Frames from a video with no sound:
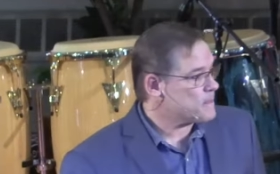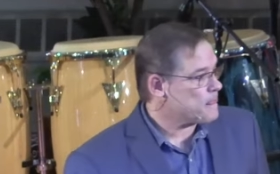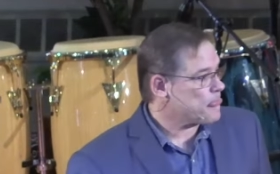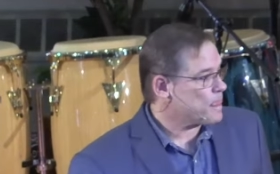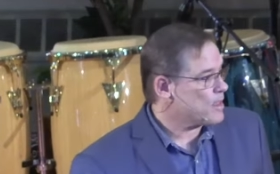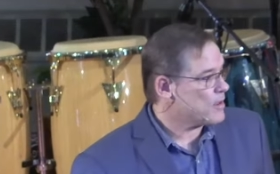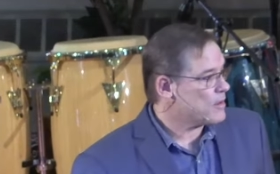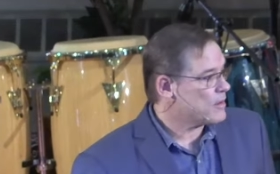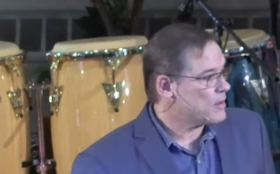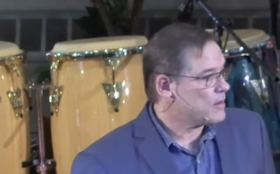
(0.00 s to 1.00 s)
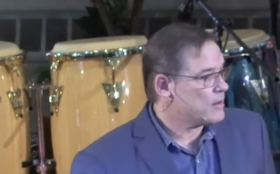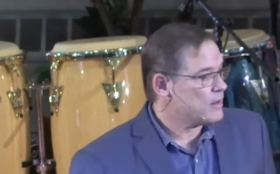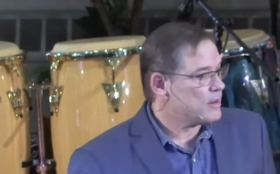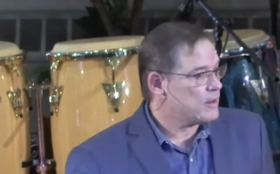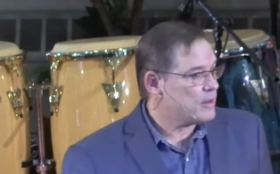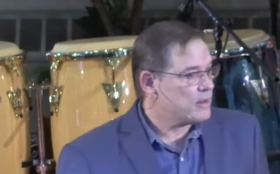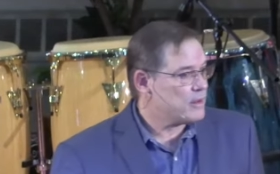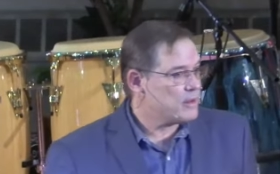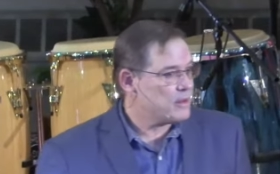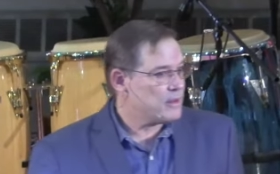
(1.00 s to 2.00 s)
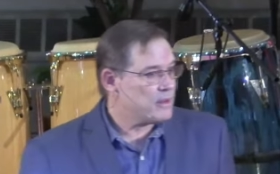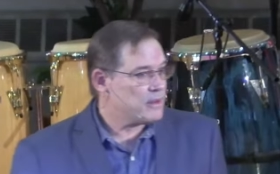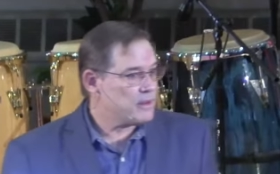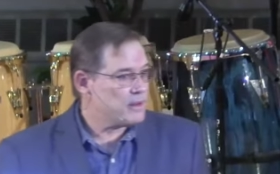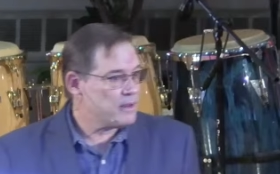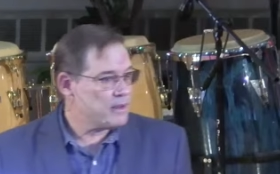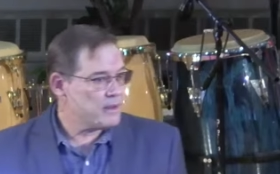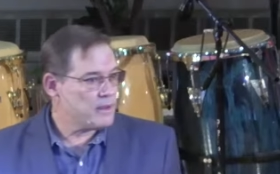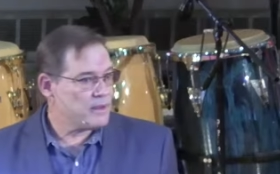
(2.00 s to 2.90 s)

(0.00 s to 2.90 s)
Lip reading: No one is speaking in this clip.